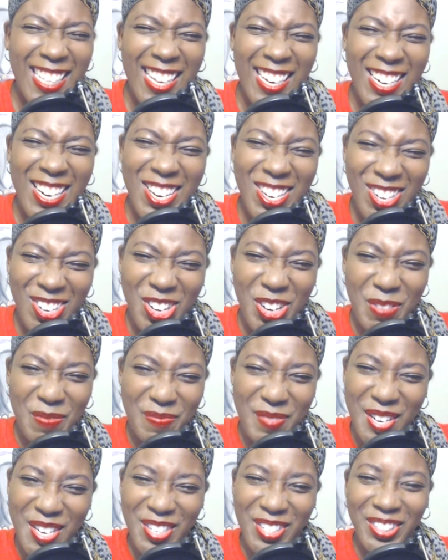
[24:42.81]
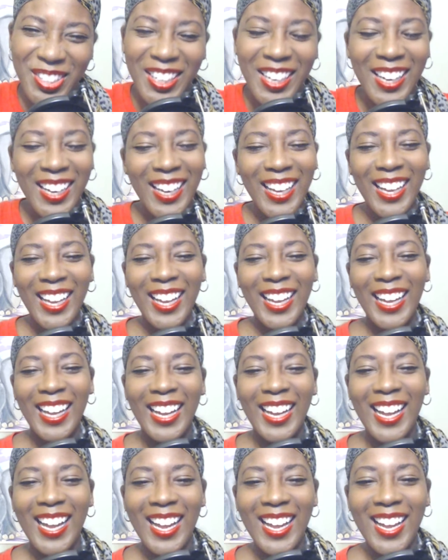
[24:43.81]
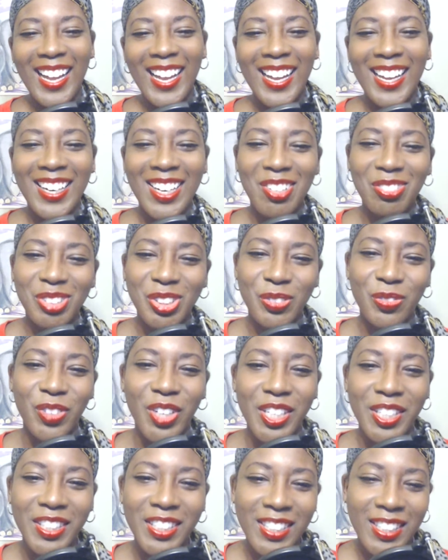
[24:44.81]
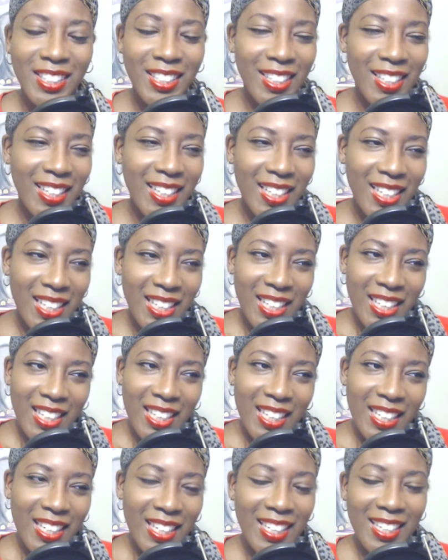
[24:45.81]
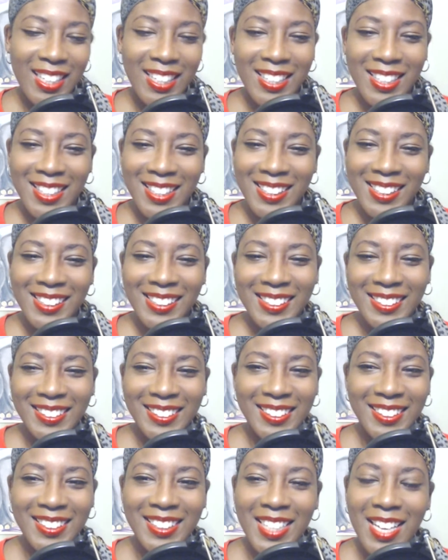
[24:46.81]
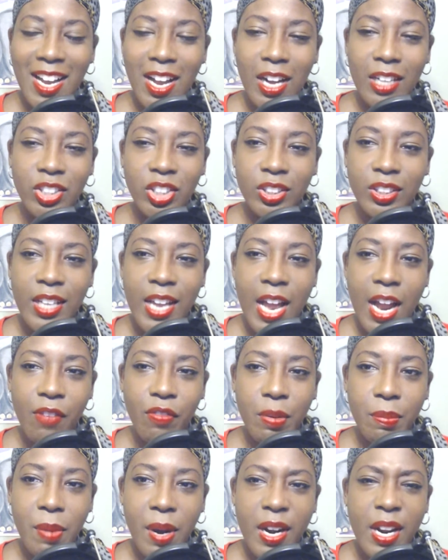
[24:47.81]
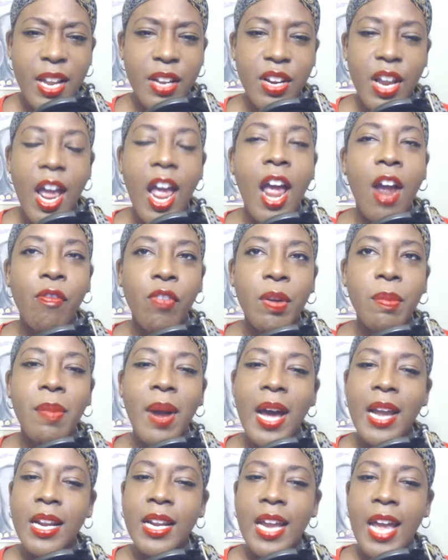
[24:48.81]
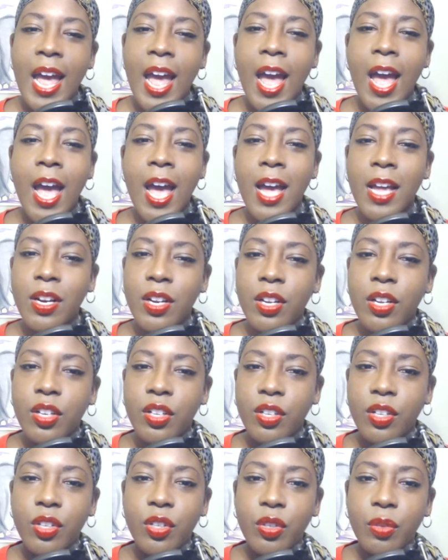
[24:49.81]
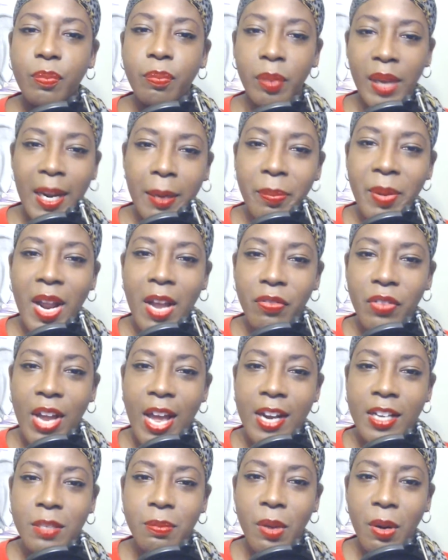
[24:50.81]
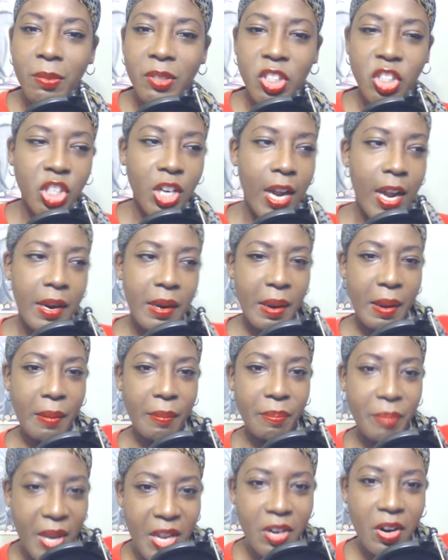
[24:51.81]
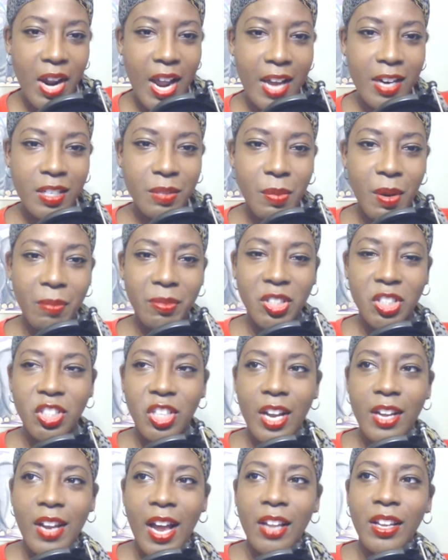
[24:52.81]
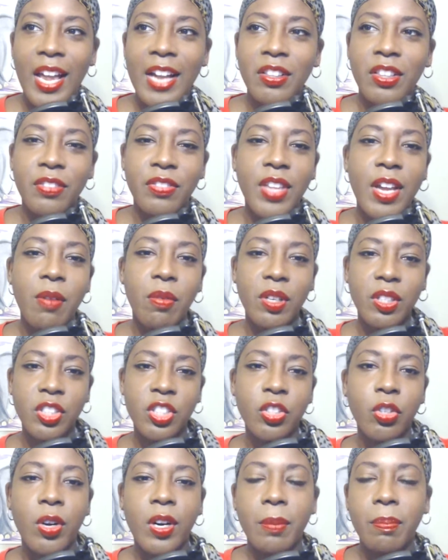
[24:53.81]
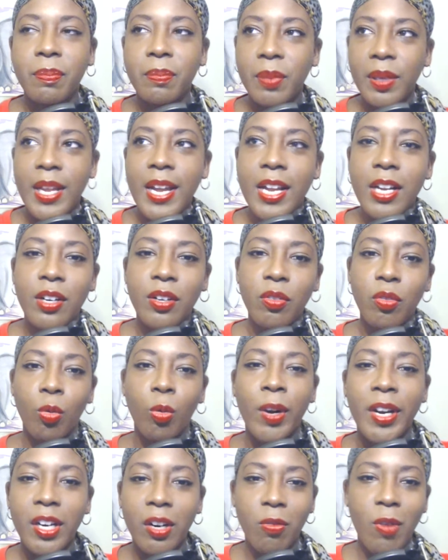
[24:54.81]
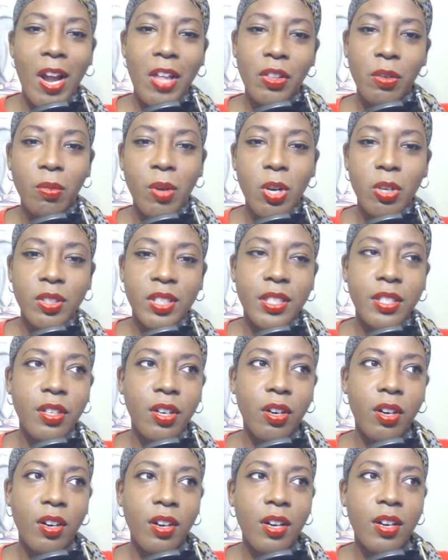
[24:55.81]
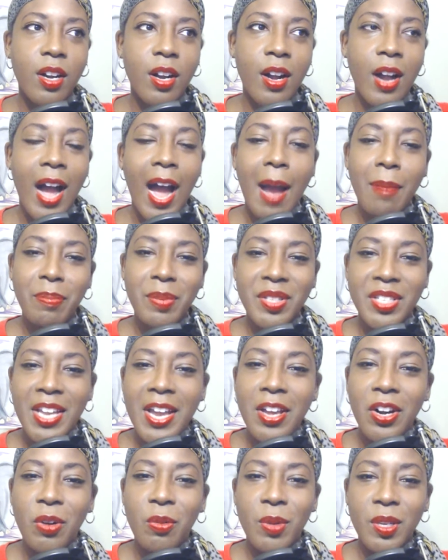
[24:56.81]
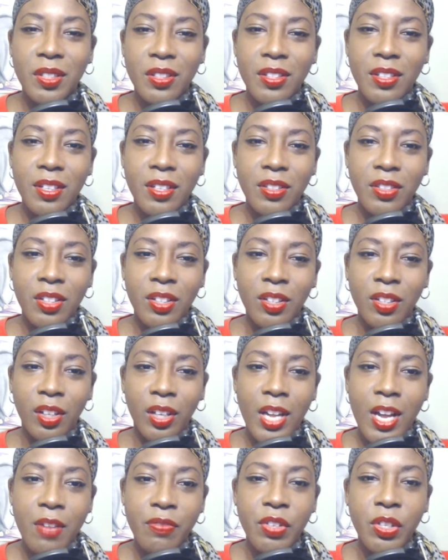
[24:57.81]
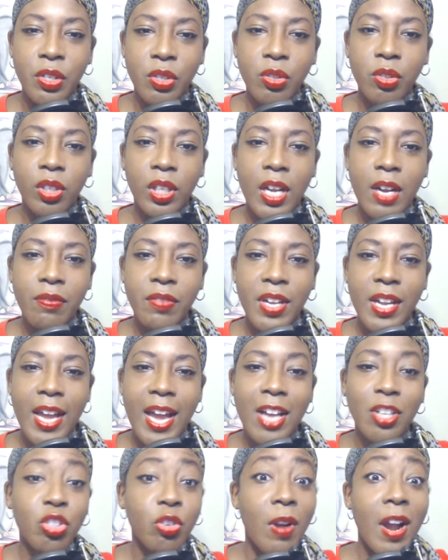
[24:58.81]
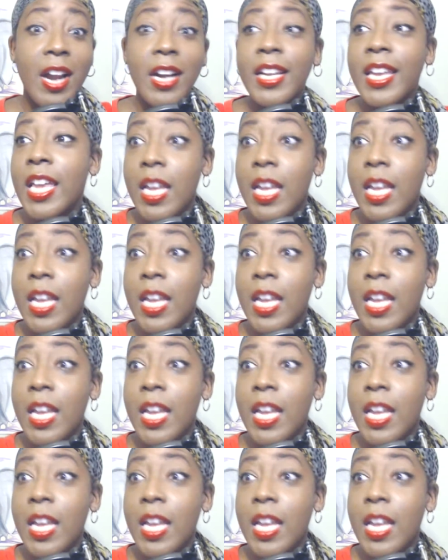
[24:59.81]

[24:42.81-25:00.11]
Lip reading: that he owed Peter. That was funny. Yeah, just everybody had, Black Panther had his moment to shine. Peter had his moment to shine. I like that they were sort of playing Ring Around the Rosie or a hot potato with the glove, the new glove they had, trying